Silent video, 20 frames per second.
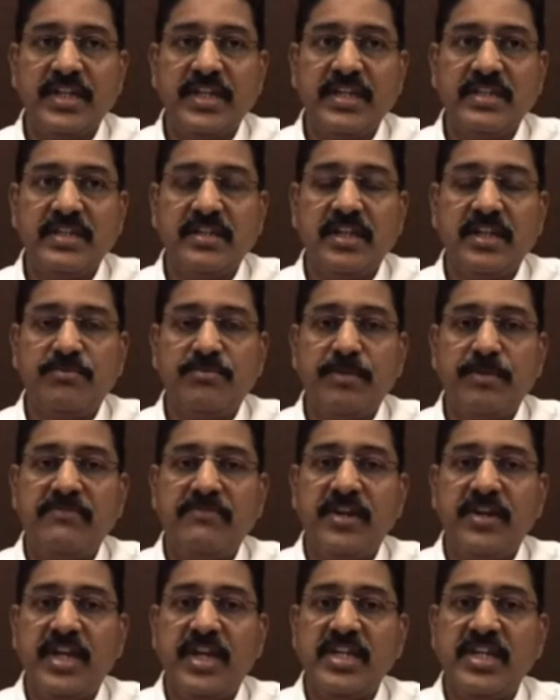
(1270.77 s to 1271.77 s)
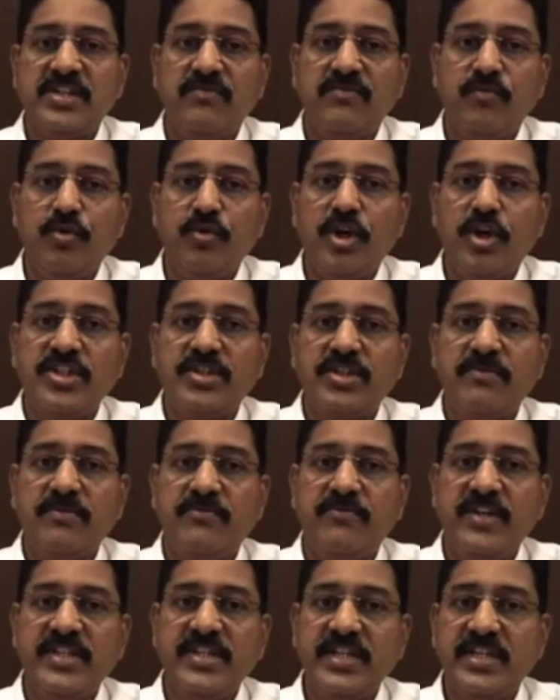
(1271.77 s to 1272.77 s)
There's bifurcation view. Osteum of
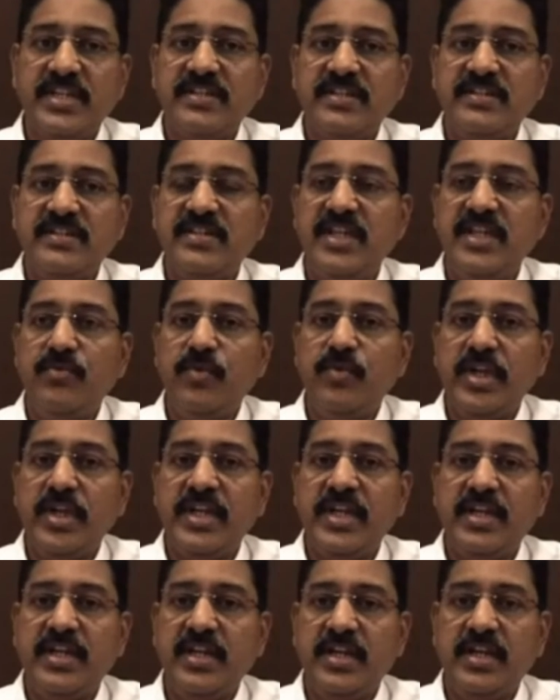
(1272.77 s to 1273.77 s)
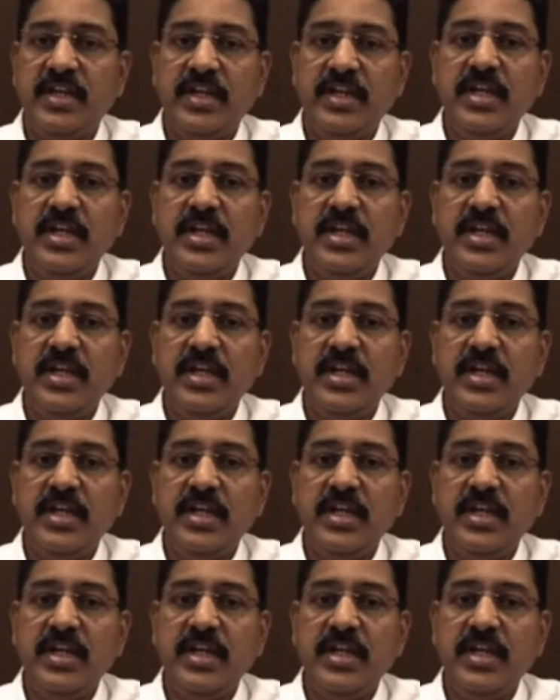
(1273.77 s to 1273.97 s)
LCX is seen very clearly.